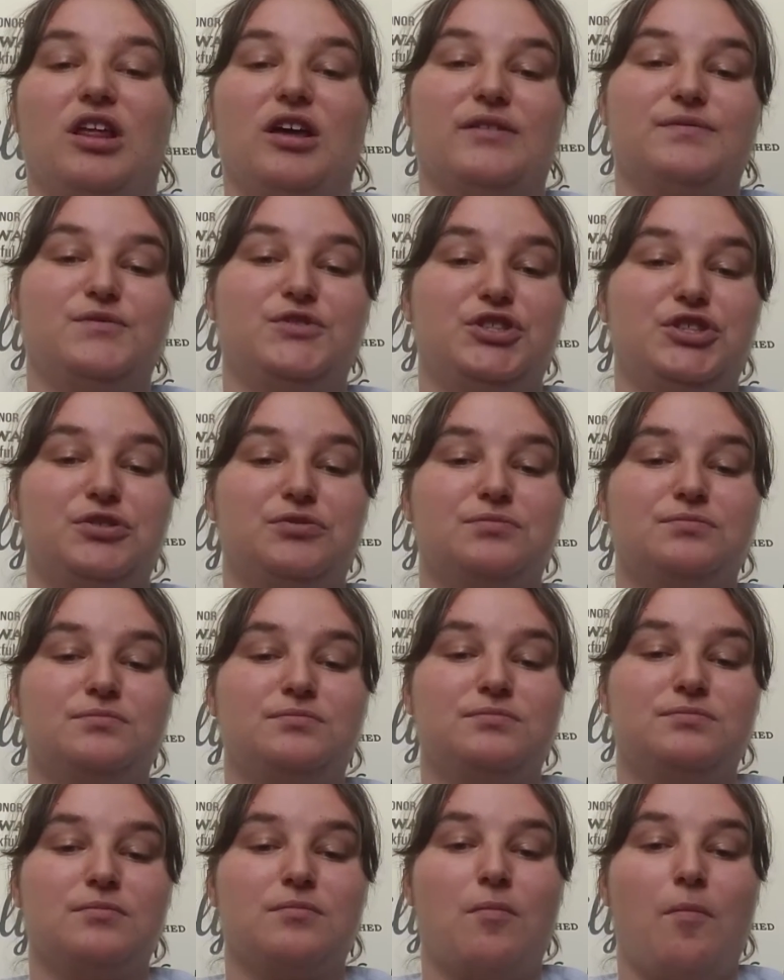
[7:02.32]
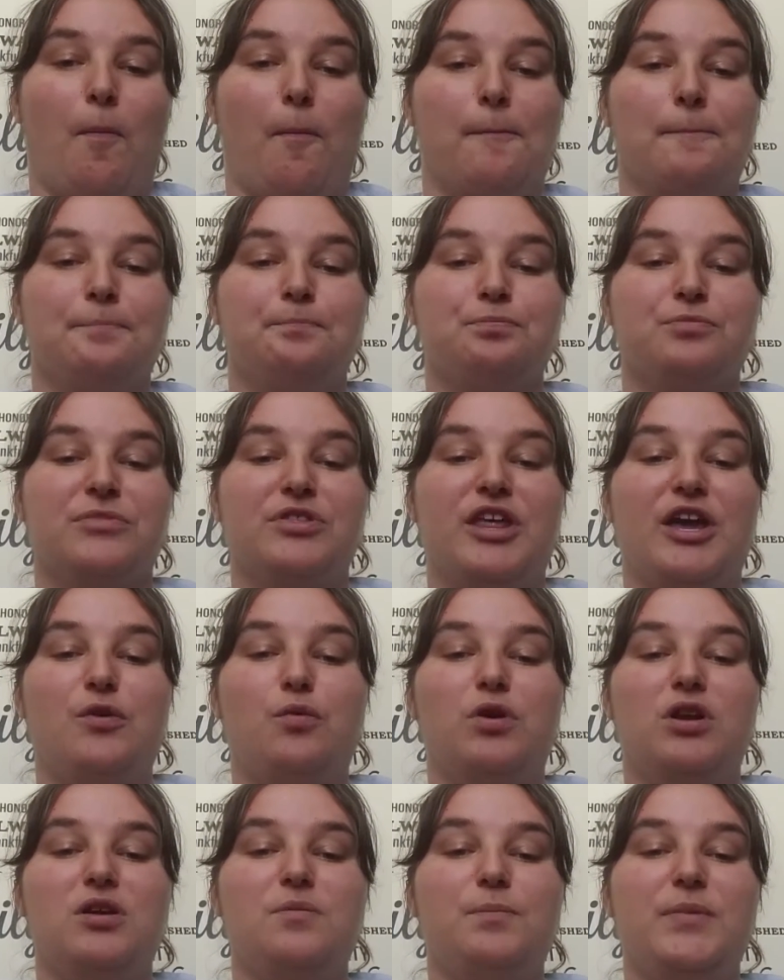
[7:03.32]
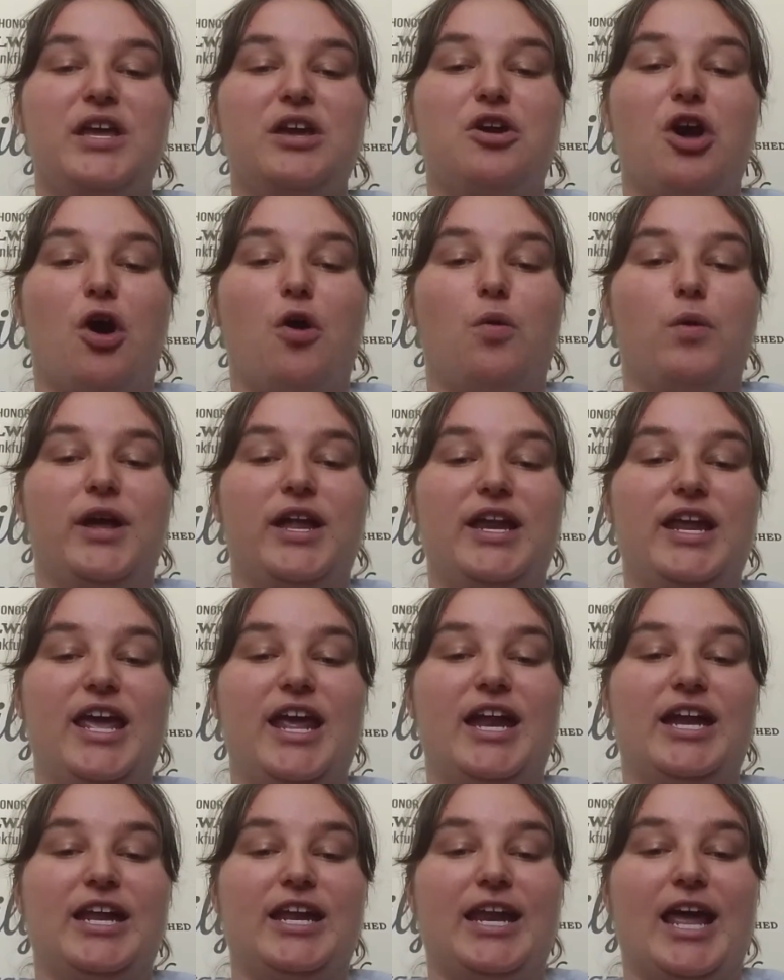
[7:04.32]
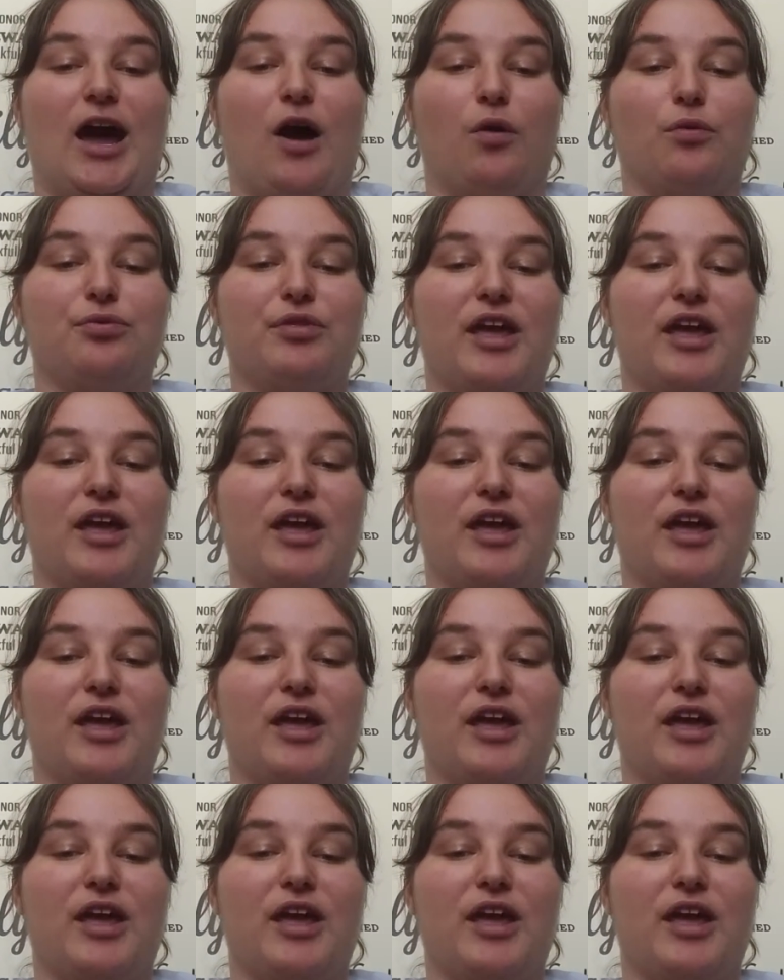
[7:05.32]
loved you, they wouldn't be going in and out.